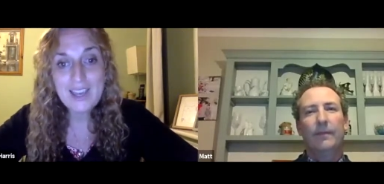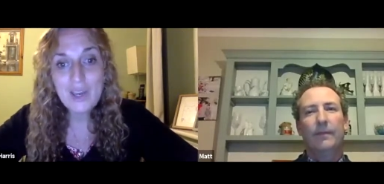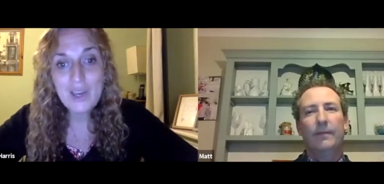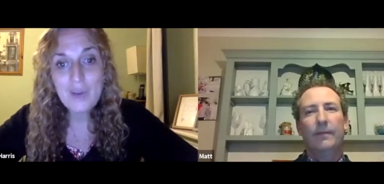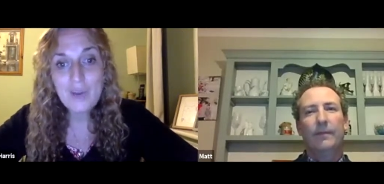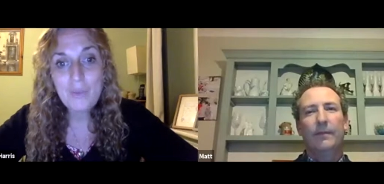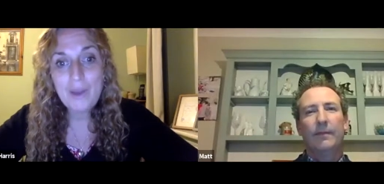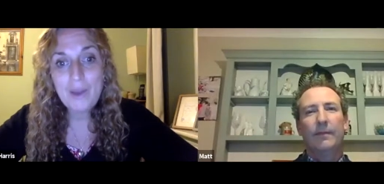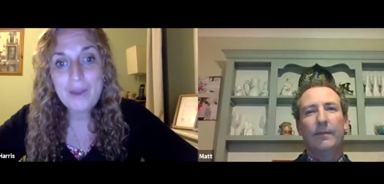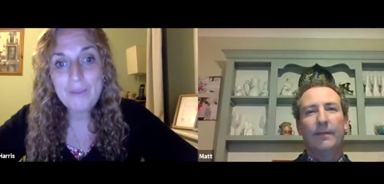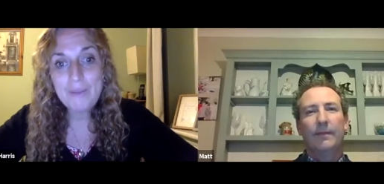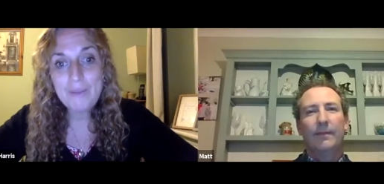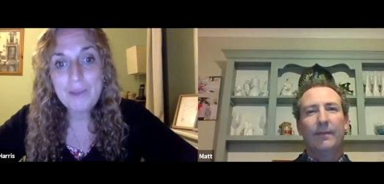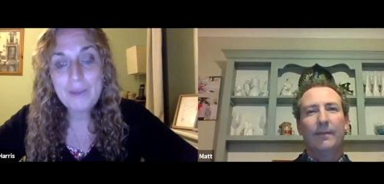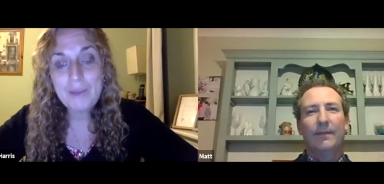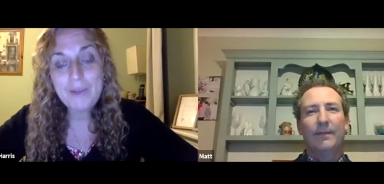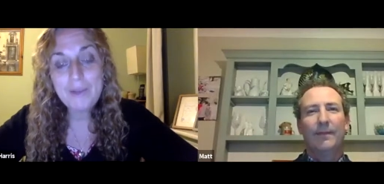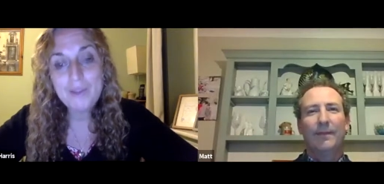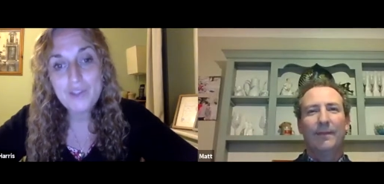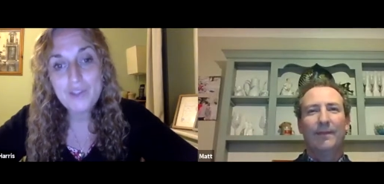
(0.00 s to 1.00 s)
Speaker 1: when people
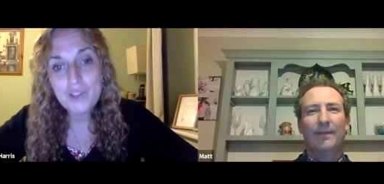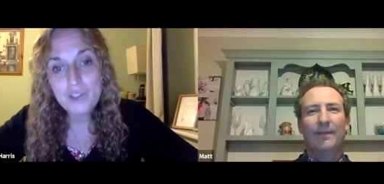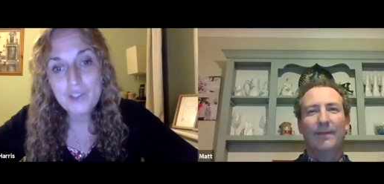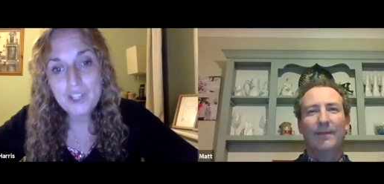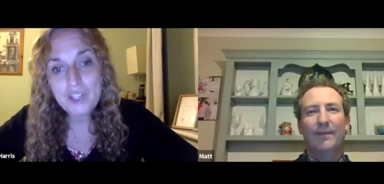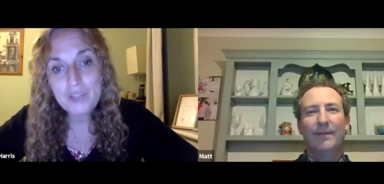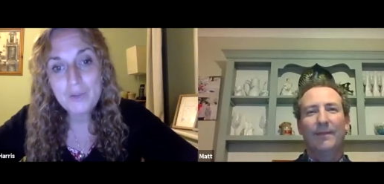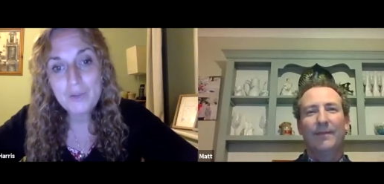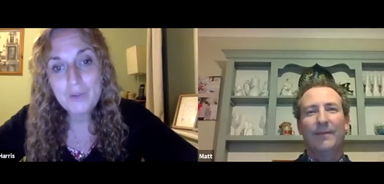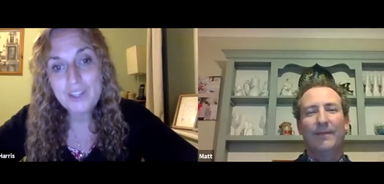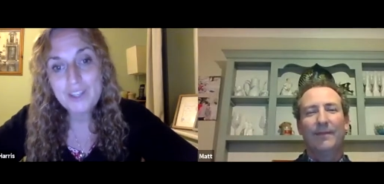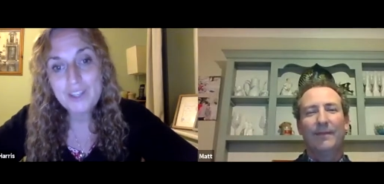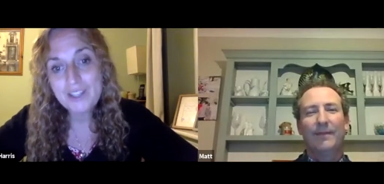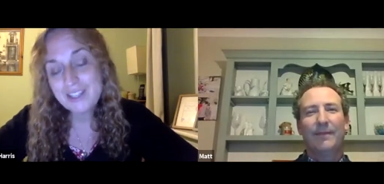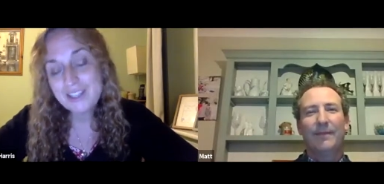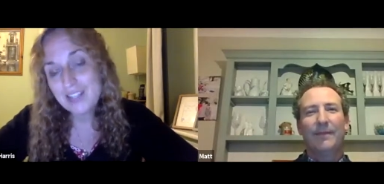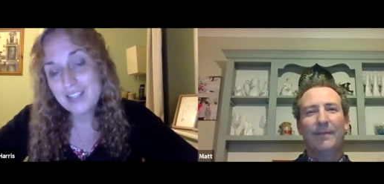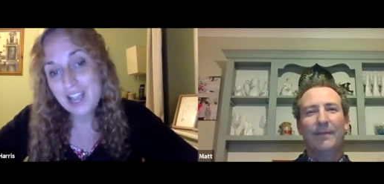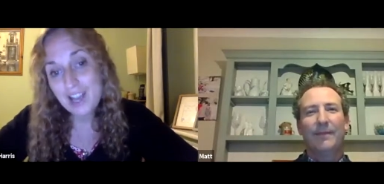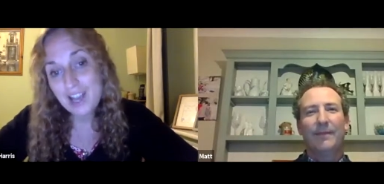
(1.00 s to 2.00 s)
have journeyed with us and
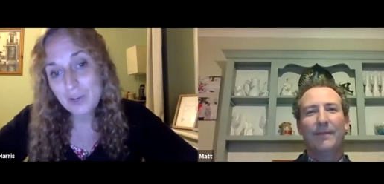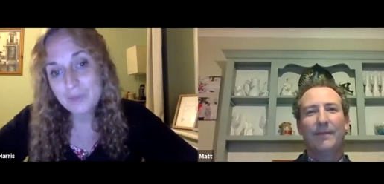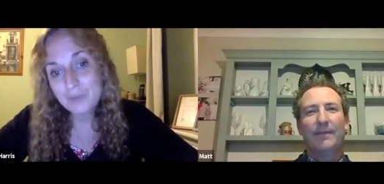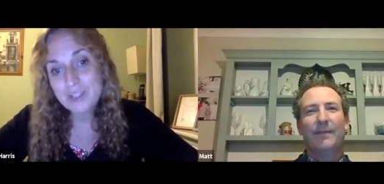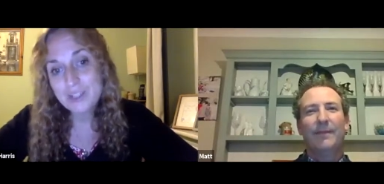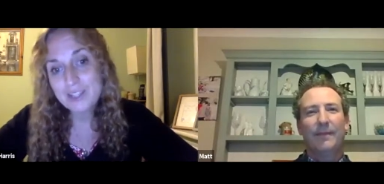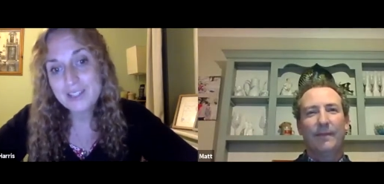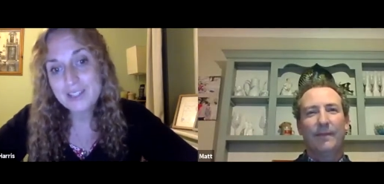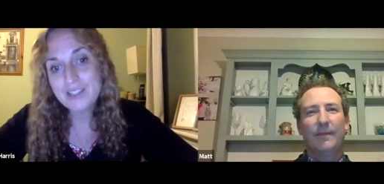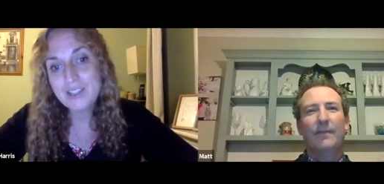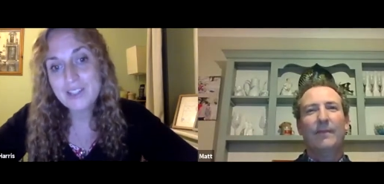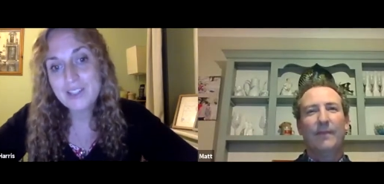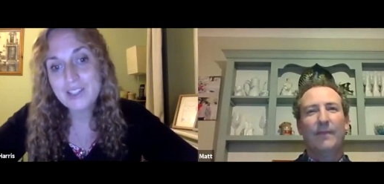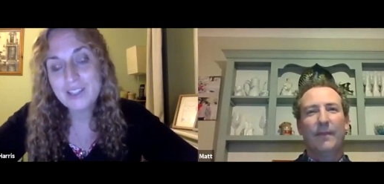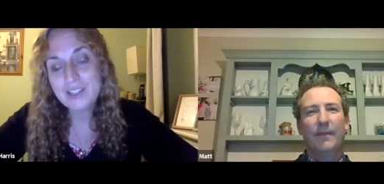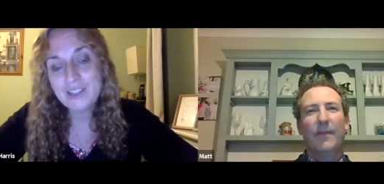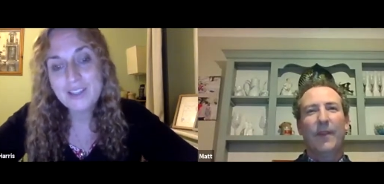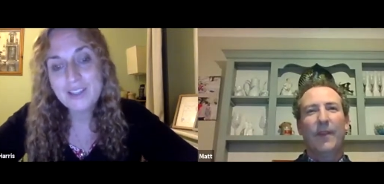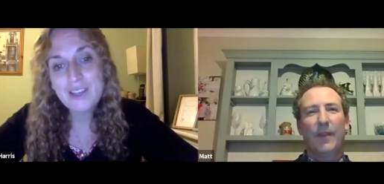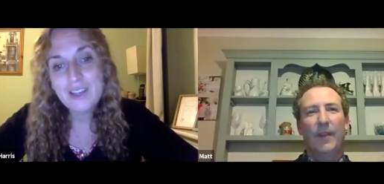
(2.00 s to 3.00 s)
helped us to
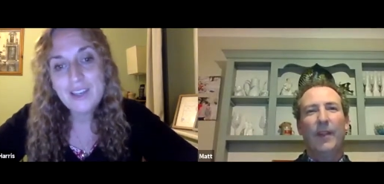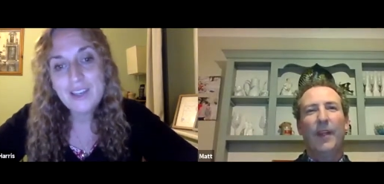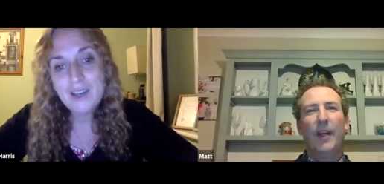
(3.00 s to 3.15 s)
yeah.